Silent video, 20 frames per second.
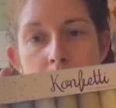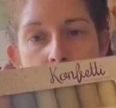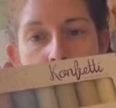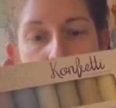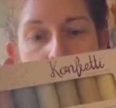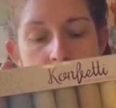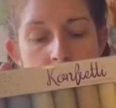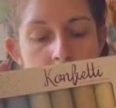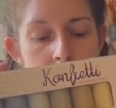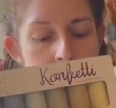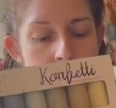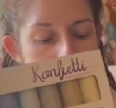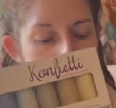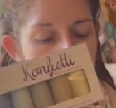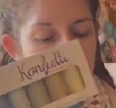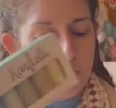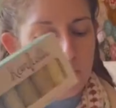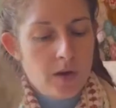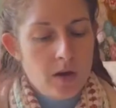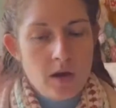thread,
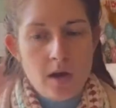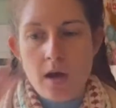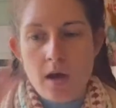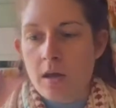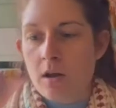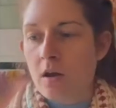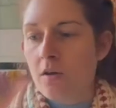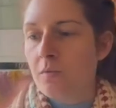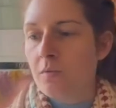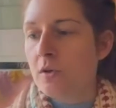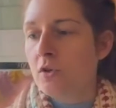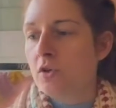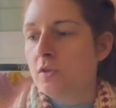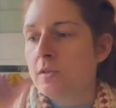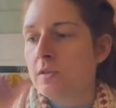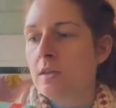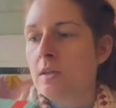and I've been using